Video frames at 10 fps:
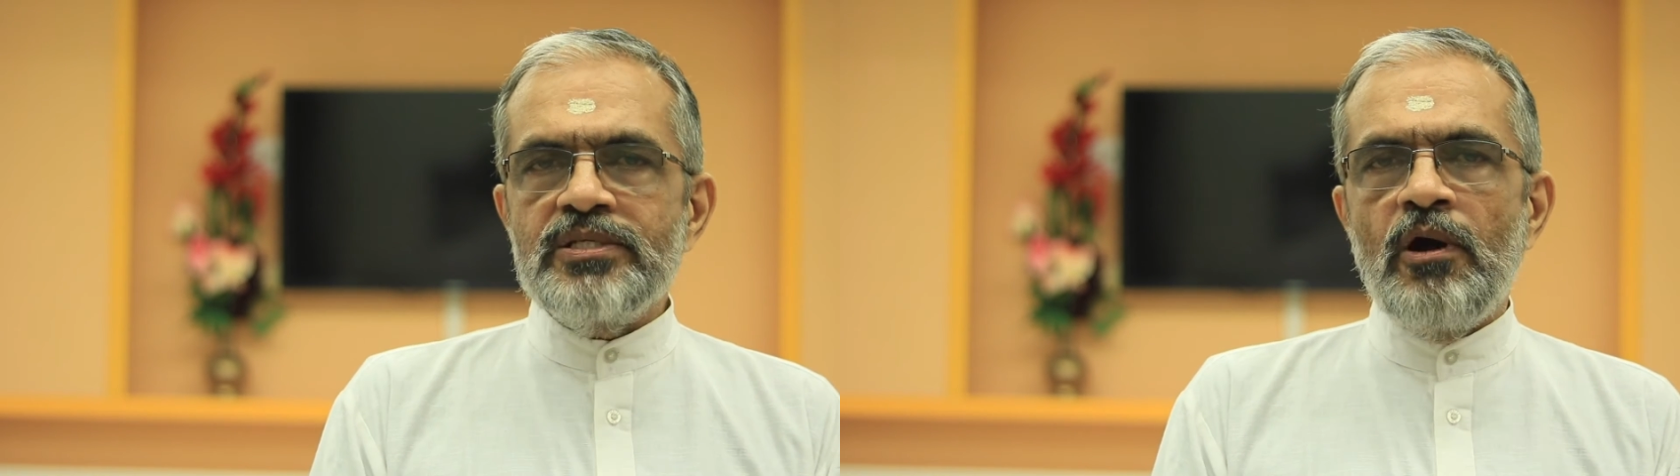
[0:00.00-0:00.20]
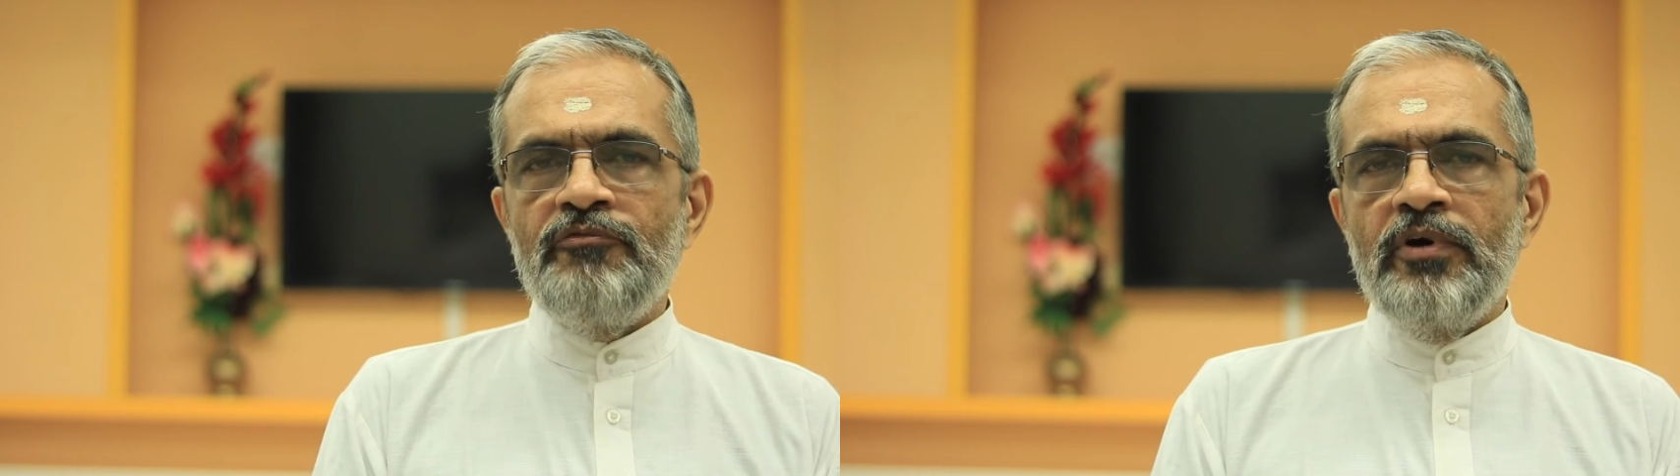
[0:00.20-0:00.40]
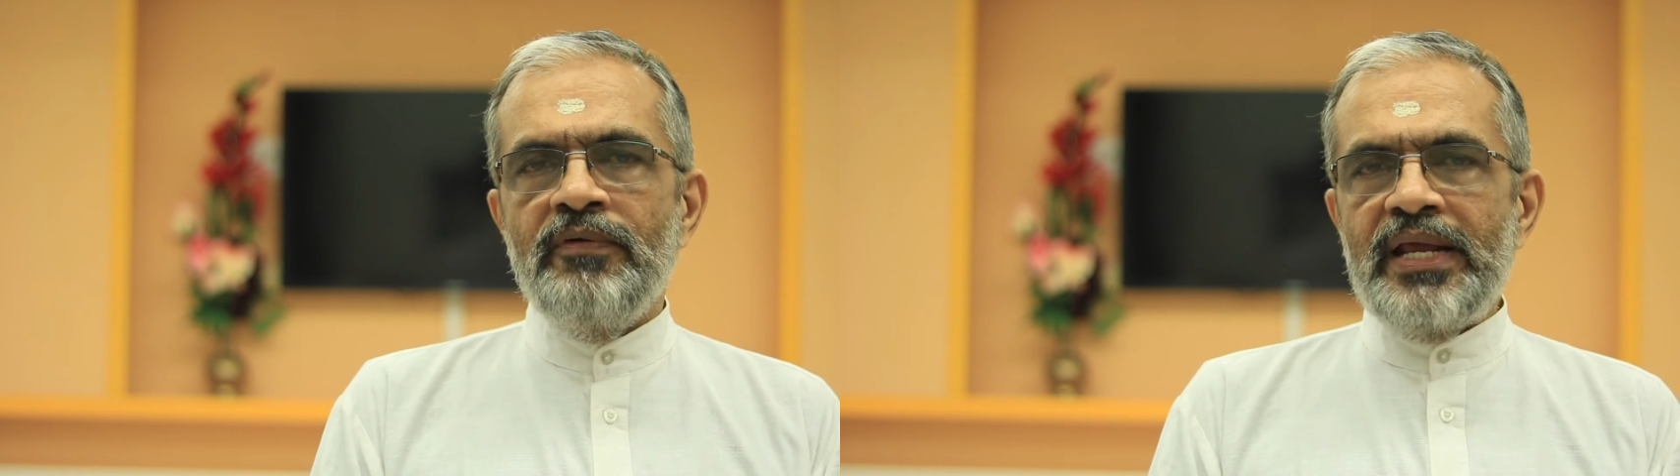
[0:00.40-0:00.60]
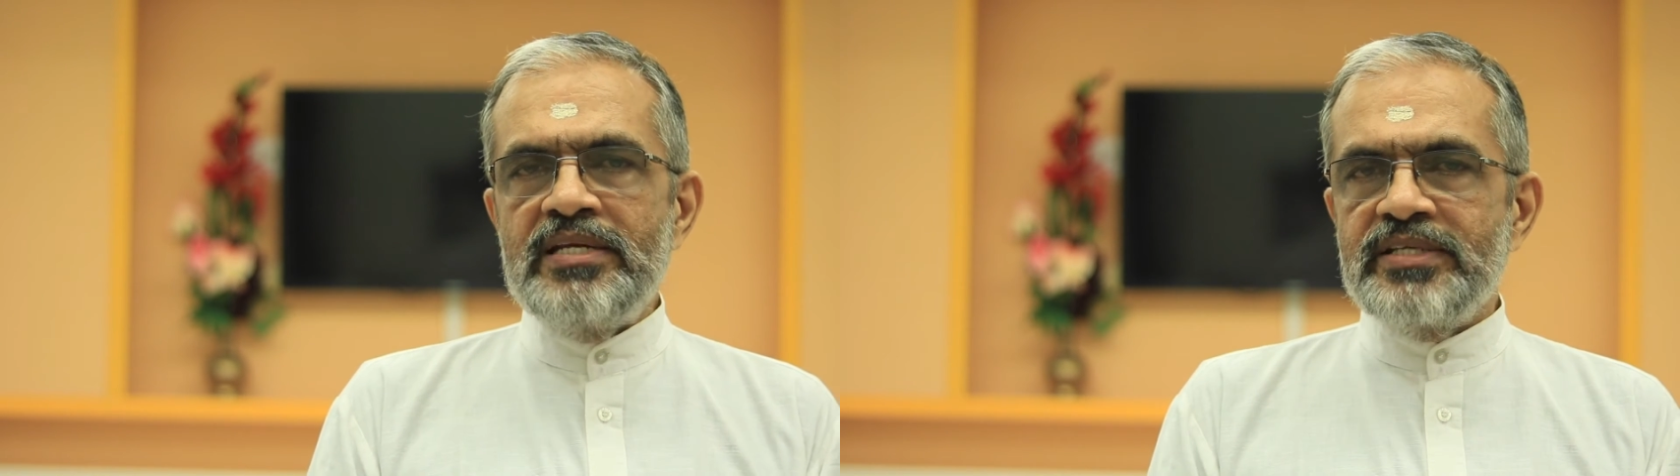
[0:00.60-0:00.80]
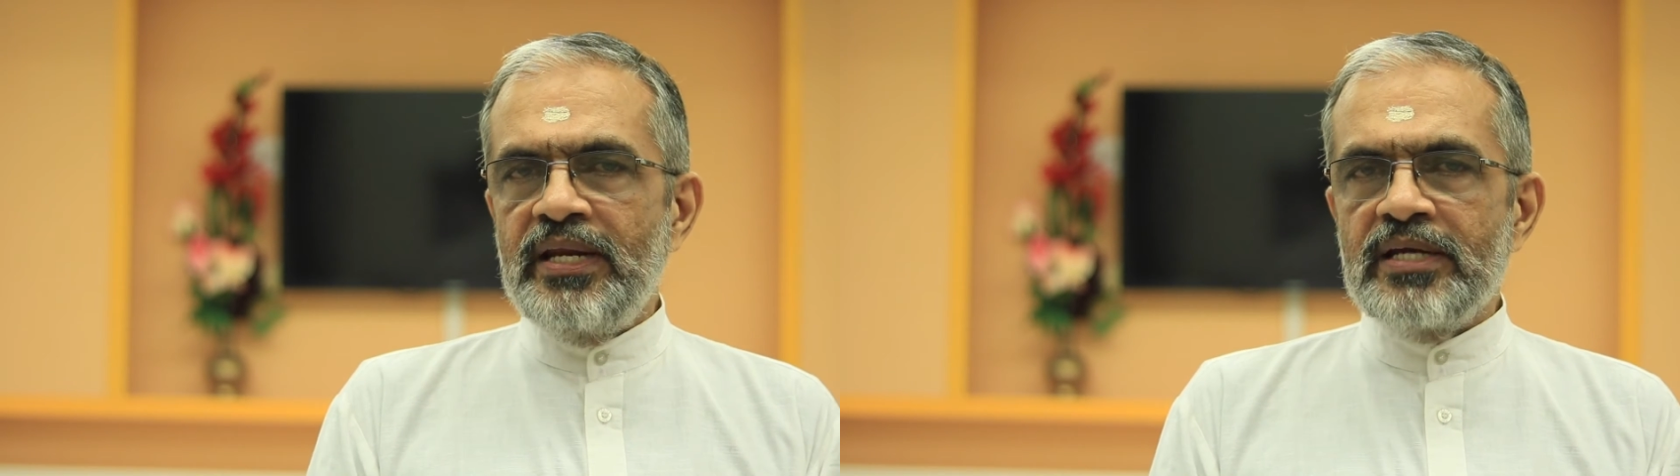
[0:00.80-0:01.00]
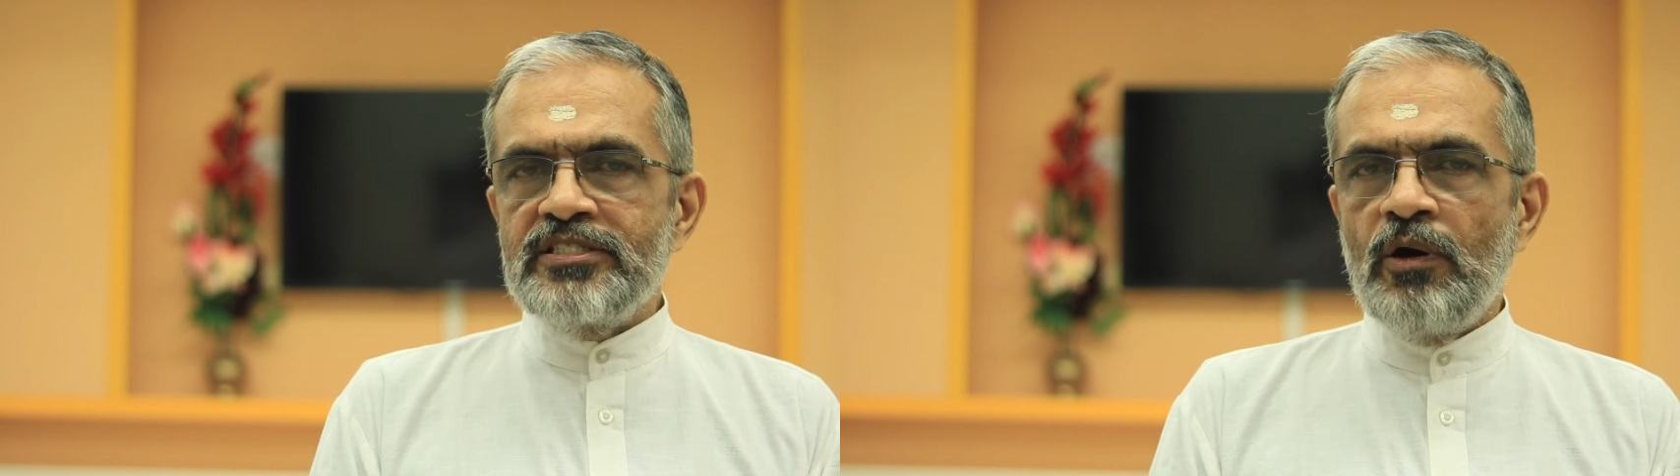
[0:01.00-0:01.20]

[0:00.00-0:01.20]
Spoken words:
of our intellect